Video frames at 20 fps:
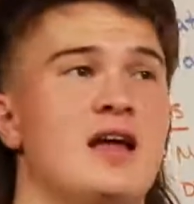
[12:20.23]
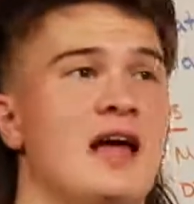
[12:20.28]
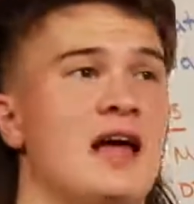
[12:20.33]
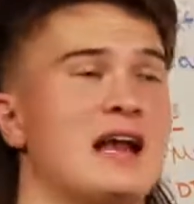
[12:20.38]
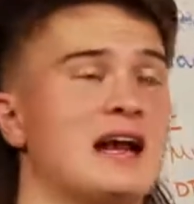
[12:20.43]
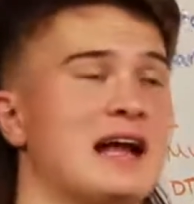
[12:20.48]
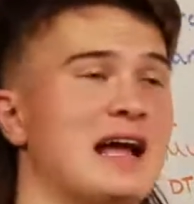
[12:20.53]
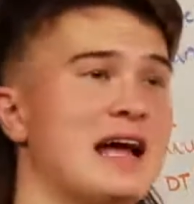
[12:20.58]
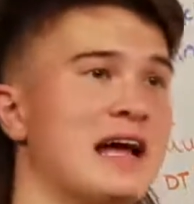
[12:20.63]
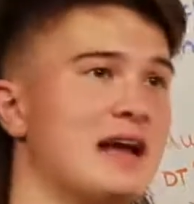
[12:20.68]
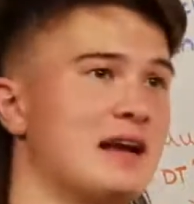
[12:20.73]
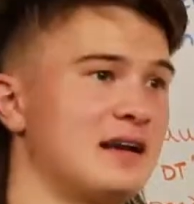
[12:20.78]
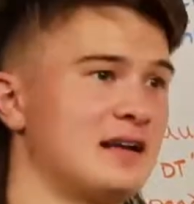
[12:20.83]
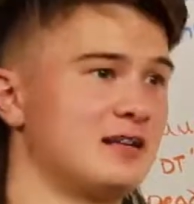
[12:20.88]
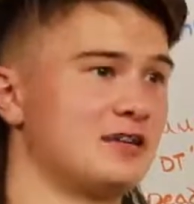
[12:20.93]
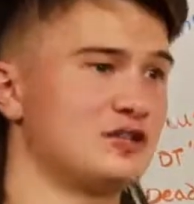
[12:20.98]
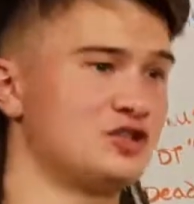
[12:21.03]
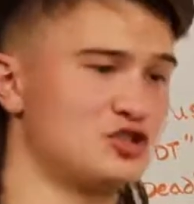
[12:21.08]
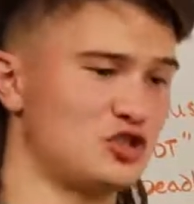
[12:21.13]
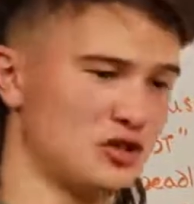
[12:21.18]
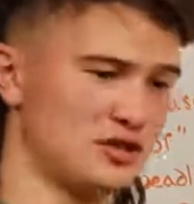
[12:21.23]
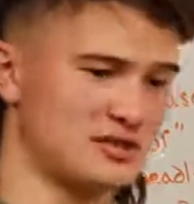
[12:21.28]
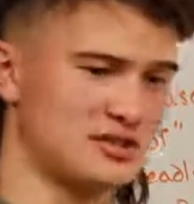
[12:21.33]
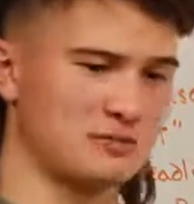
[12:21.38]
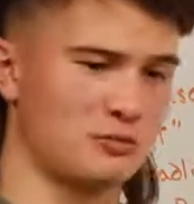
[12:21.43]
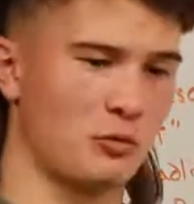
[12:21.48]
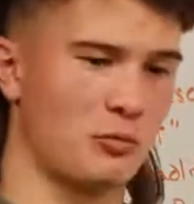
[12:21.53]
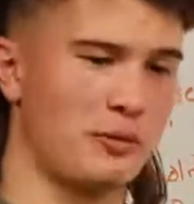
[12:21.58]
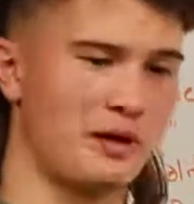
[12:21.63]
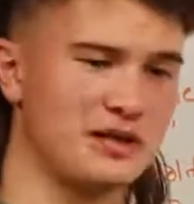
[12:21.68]
And I had an
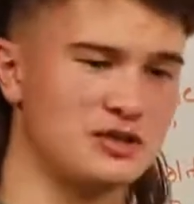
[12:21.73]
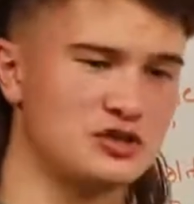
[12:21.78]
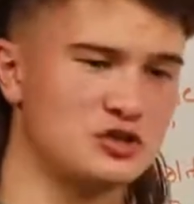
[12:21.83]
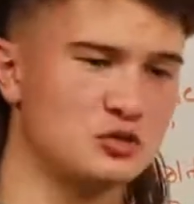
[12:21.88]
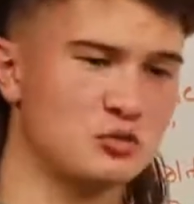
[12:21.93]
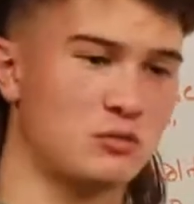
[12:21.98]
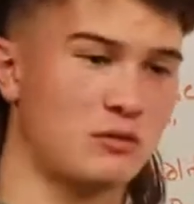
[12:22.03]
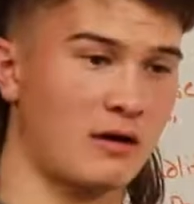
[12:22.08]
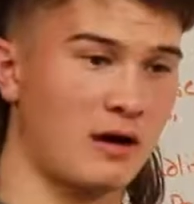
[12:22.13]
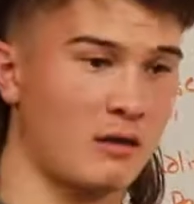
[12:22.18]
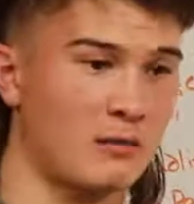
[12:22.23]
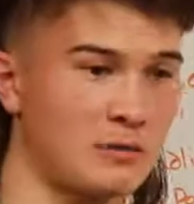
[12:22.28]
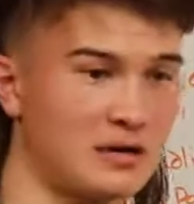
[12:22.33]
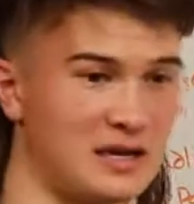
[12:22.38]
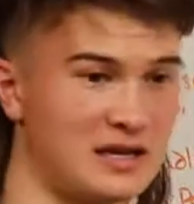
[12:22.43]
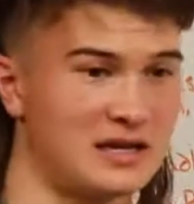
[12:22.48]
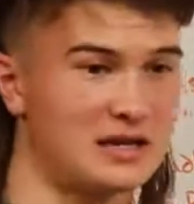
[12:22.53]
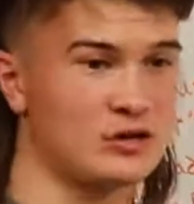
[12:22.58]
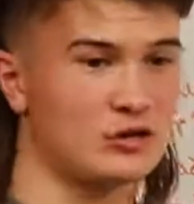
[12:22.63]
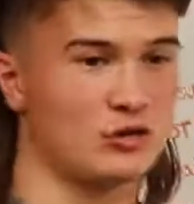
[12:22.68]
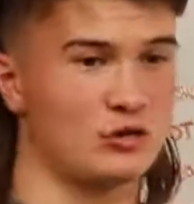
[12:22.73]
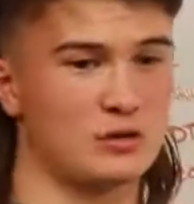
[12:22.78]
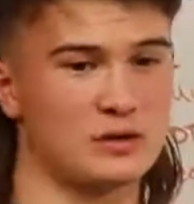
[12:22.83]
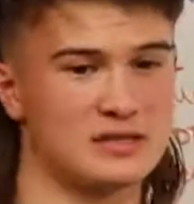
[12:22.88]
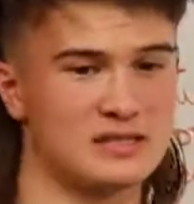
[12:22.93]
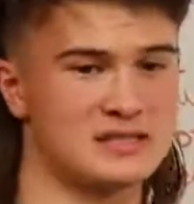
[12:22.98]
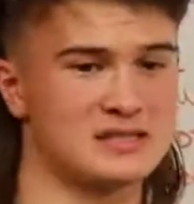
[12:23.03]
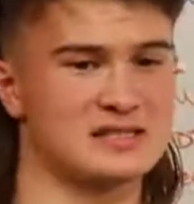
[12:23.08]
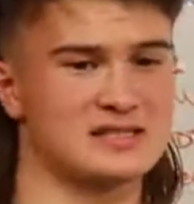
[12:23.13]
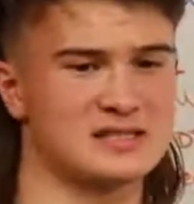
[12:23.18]
adjustable bench where I would
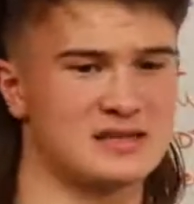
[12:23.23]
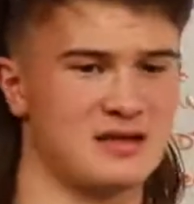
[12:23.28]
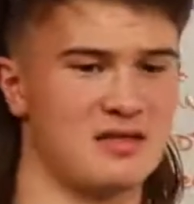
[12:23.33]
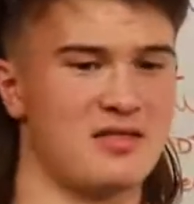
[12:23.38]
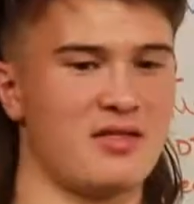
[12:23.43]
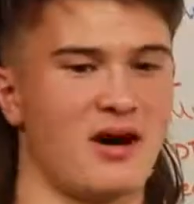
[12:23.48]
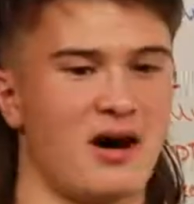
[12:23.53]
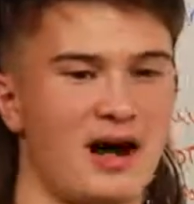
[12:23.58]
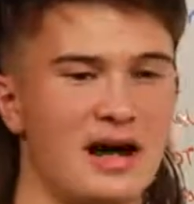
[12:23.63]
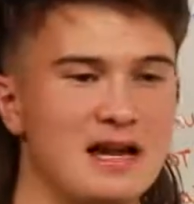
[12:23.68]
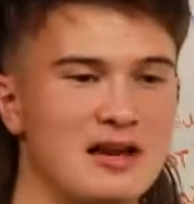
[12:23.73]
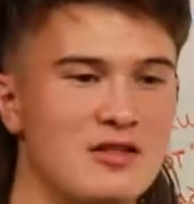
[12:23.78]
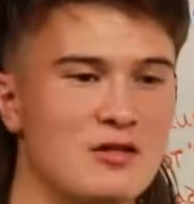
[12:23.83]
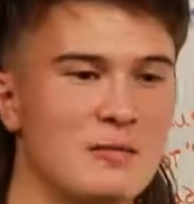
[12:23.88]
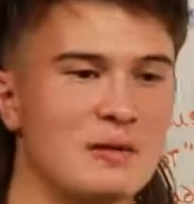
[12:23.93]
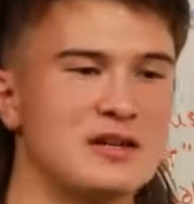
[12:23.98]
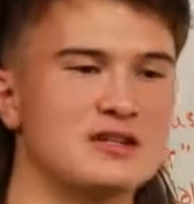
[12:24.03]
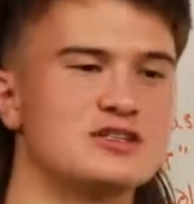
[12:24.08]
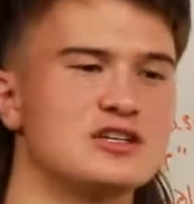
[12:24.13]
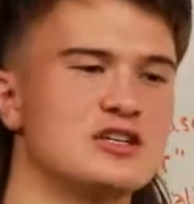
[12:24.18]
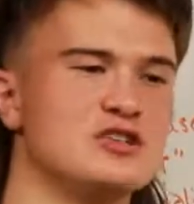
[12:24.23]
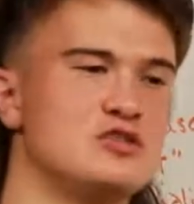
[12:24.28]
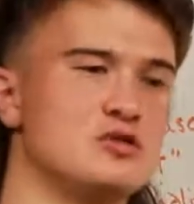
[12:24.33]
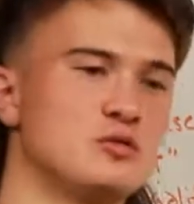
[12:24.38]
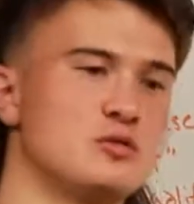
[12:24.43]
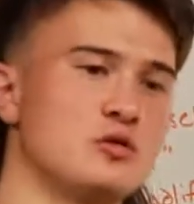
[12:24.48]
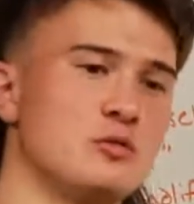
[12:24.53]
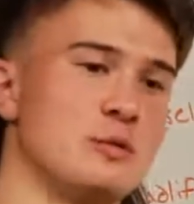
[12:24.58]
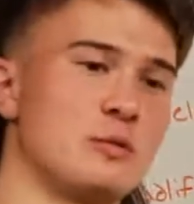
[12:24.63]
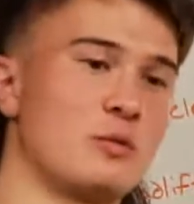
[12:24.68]
increase the height of the bench and do
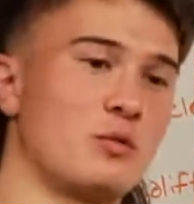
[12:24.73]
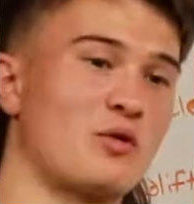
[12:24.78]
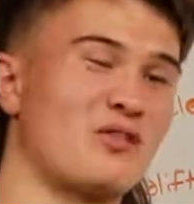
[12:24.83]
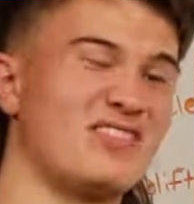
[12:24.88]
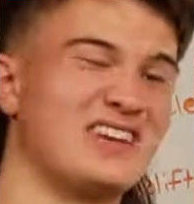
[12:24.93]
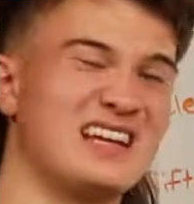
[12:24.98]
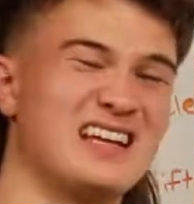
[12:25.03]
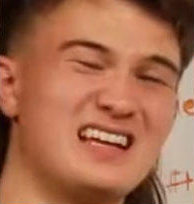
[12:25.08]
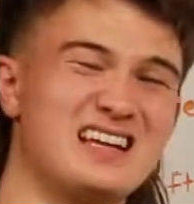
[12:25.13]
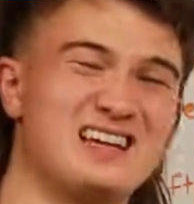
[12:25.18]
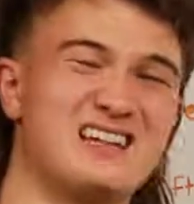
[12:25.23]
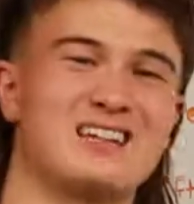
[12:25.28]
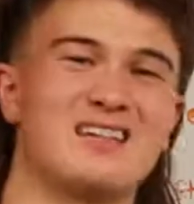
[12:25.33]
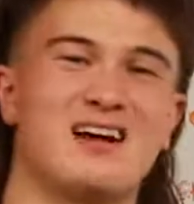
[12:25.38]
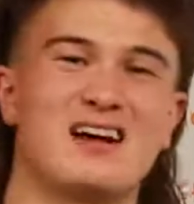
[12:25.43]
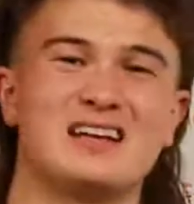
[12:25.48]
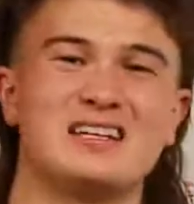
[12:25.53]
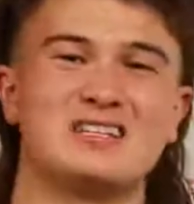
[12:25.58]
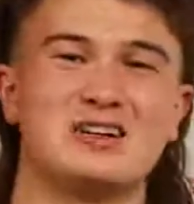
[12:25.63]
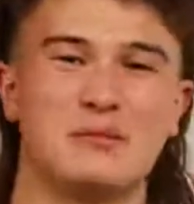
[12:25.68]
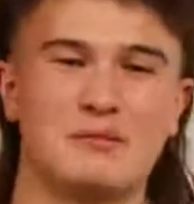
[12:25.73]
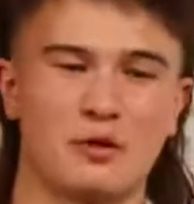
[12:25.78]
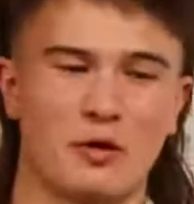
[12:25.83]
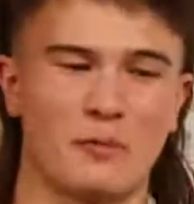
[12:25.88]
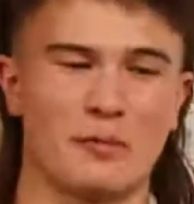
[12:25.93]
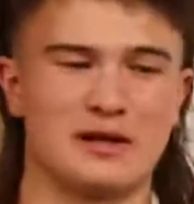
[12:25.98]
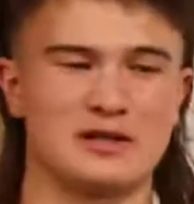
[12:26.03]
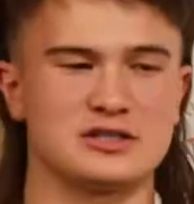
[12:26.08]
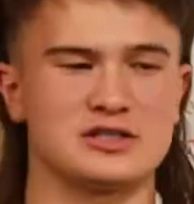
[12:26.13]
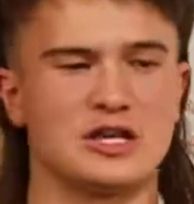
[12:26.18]
a little more of an incline
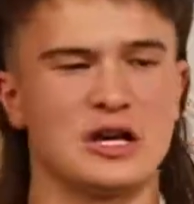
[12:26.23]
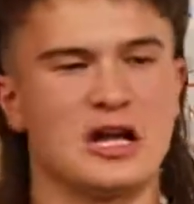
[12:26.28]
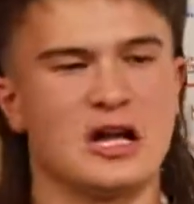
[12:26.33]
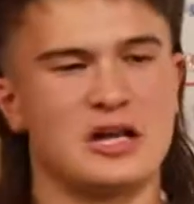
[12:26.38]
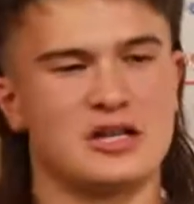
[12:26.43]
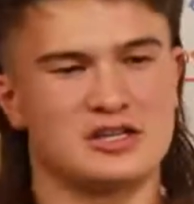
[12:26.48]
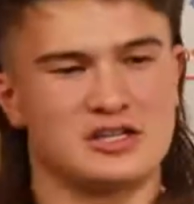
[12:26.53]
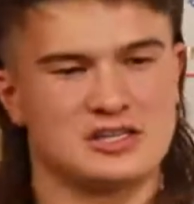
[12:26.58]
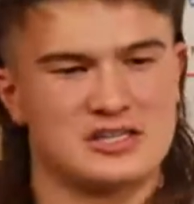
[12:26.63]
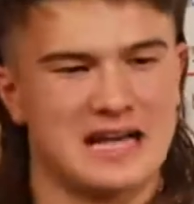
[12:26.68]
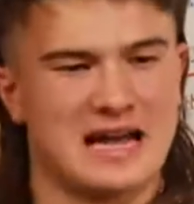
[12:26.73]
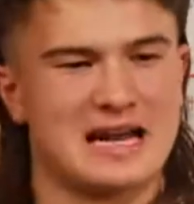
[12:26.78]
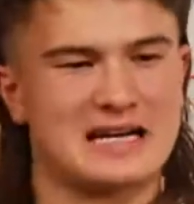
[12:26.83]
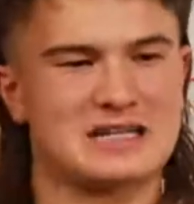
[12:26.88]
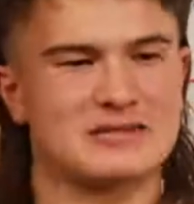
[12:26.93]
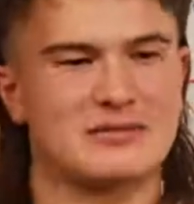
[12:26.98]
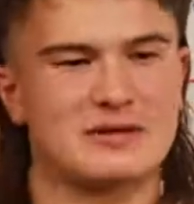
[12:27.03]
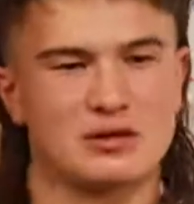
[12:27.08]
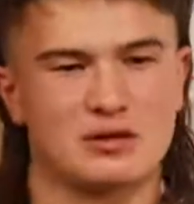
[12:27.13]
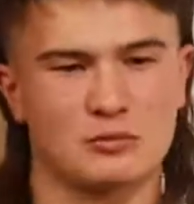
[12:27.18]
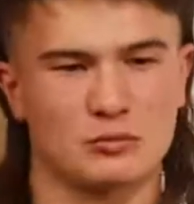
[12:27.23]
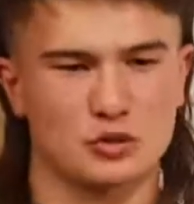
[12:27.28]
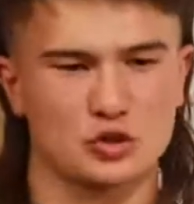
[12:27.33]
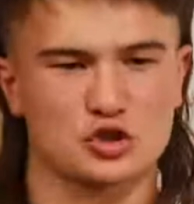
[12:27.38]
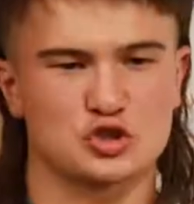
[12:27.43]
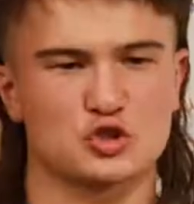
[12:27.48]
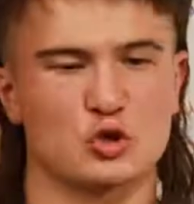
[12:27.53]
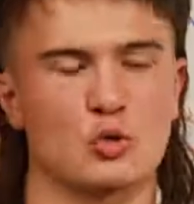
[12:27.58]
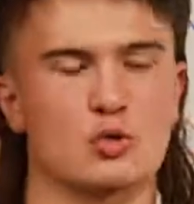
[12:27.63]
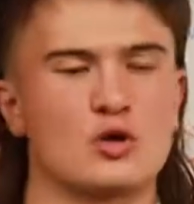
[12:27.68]
dumbbell bench, just to activate a little more
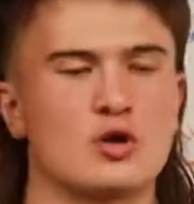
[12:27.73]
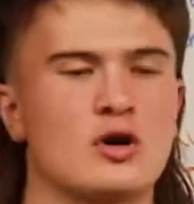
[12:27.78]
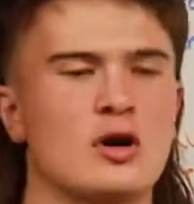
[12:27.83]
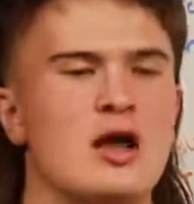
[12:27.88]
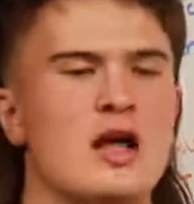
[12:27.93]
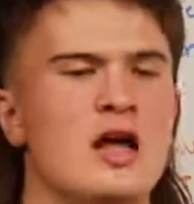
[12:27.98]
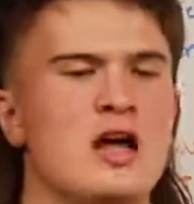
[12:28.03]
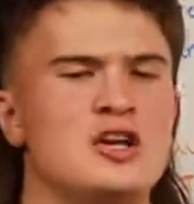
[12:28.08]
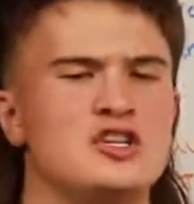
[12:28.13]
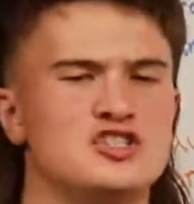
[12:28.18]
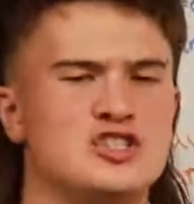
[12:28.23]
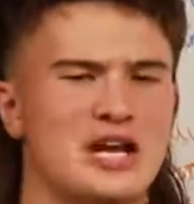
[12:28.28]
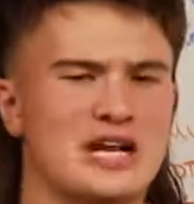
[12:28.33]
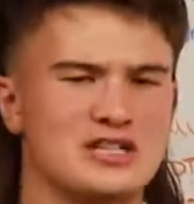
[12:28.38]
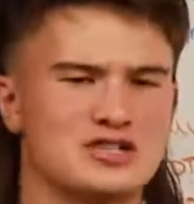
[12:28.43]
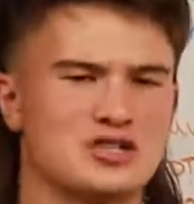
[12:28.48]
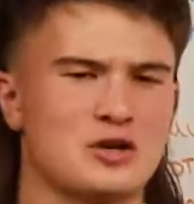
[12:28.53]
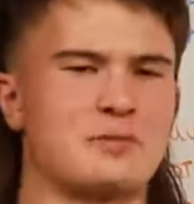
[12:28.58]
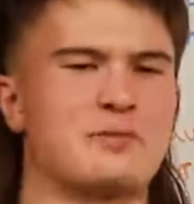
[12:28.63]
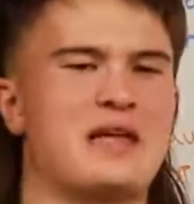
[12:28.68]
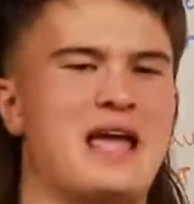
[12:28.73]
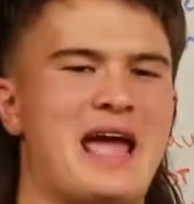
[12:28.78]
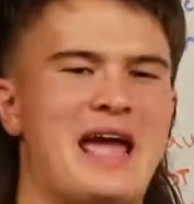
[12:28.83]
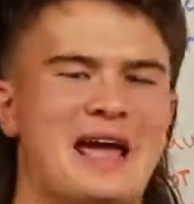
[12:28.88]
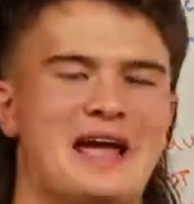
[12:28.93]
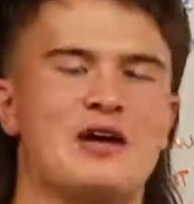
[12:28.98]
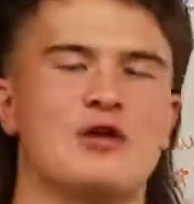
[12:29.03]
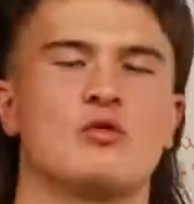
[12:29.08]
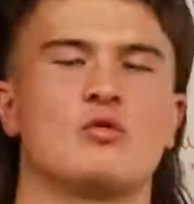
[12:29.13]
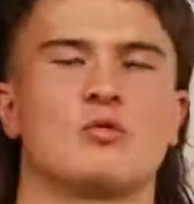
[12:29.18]
shoulder, change up the
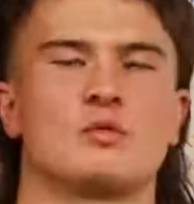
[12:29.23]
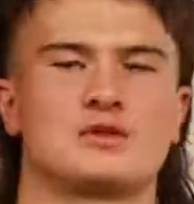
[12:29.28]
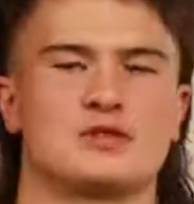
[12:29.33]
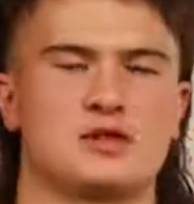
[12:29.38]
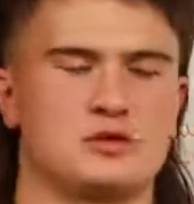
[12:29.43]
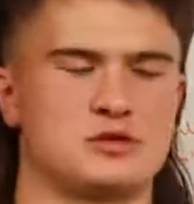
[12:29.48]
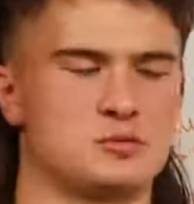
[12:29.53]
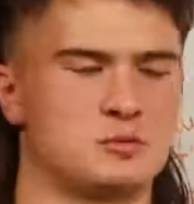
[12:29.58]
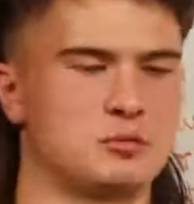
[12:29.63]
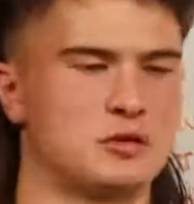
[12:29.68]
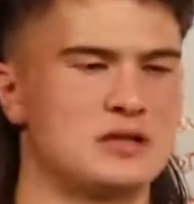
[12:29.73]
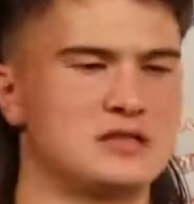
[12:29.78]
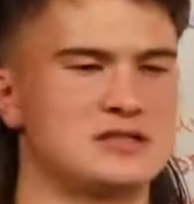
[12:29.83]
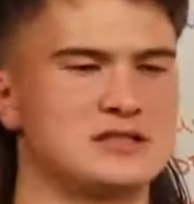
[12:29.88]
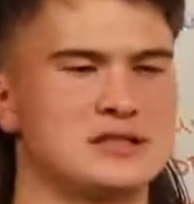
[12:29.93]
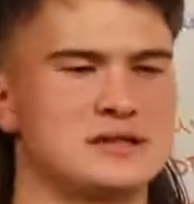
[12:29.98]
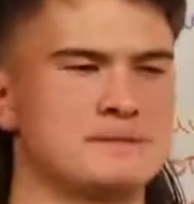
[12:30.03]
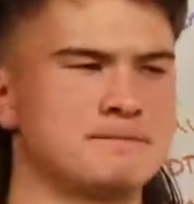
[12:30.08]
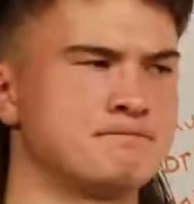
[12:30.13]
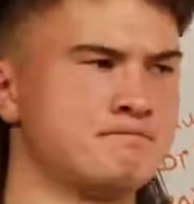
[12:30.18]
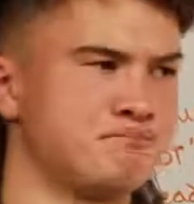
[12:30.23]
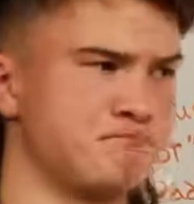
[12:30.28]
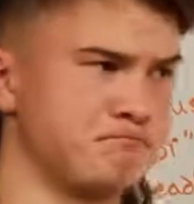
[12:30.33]
angle at which I was pressing.